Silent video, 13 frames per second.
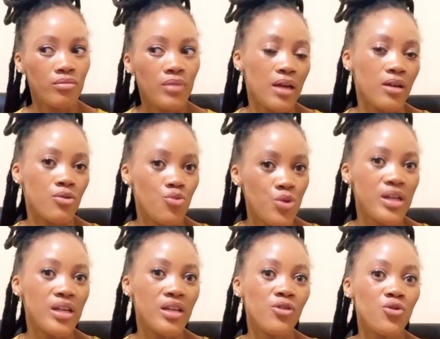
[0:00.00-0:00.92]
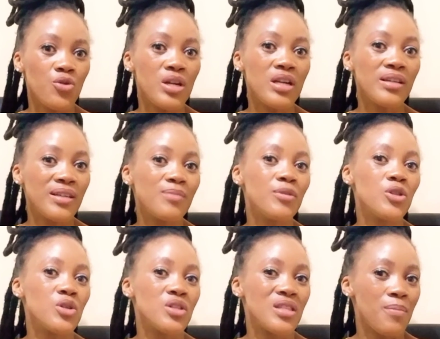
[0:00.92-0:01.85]
like really, you really need me
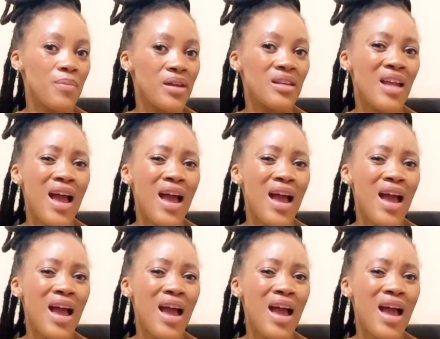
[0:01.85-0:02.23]
to step in.